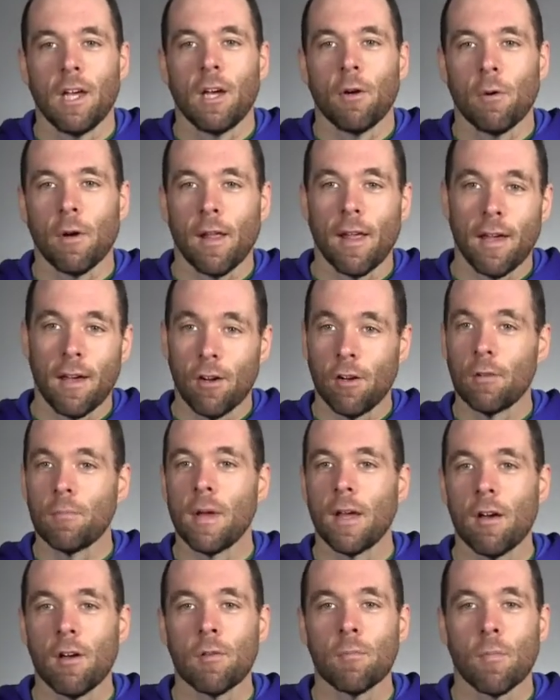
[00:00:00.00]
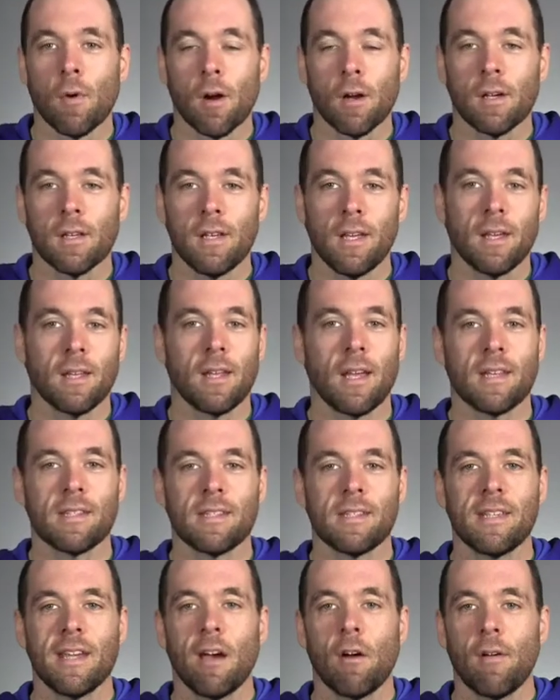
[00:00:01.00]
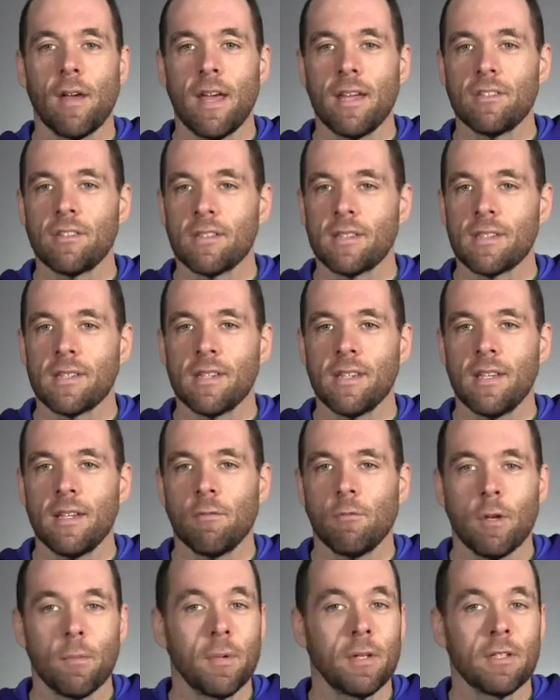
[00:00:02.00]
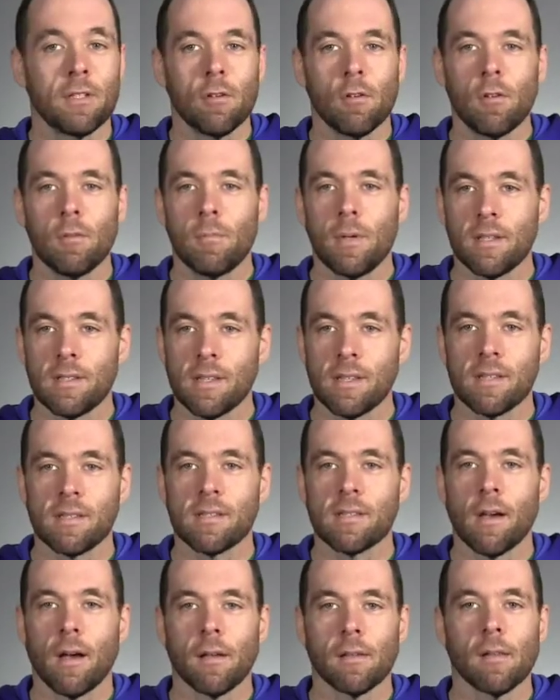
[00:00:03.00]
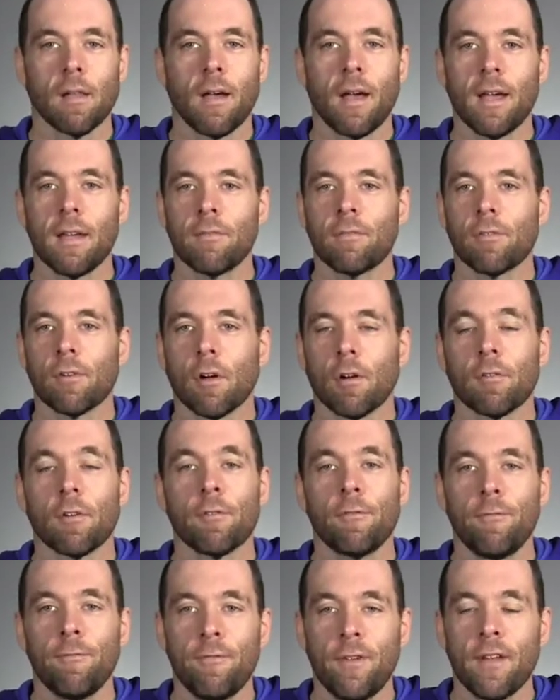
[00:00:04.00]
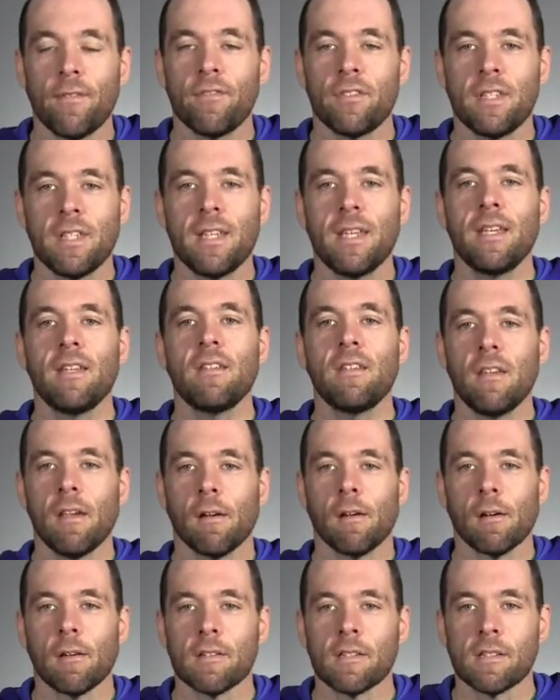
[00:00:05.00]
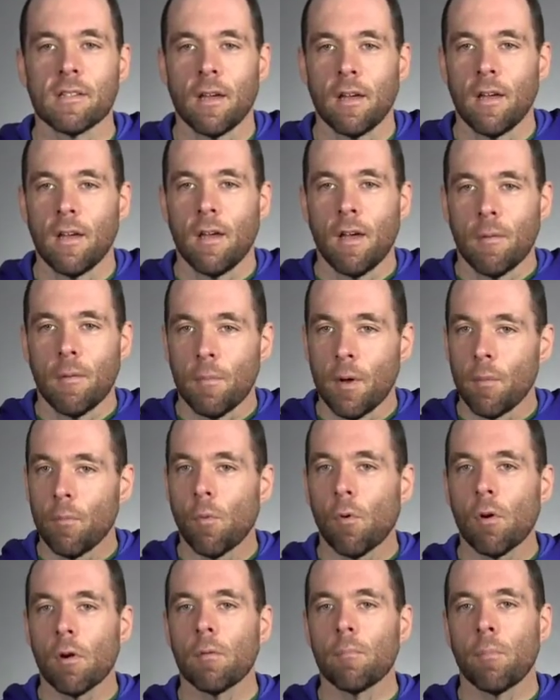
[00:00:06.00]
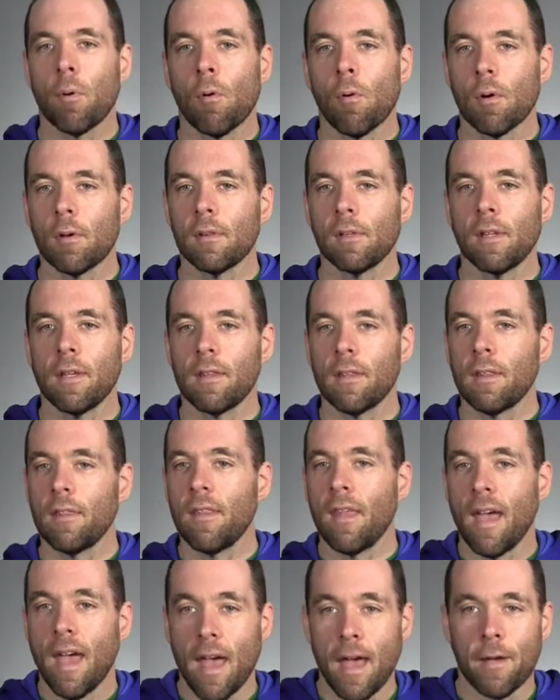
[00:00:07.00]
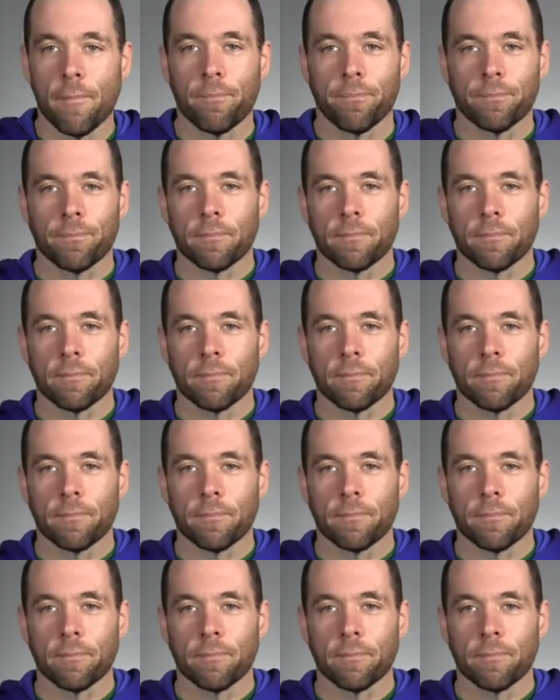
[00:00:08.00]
Well, I own my own marketing and SEO agency. We've been doing business online for over 15 years. But more importantly than that,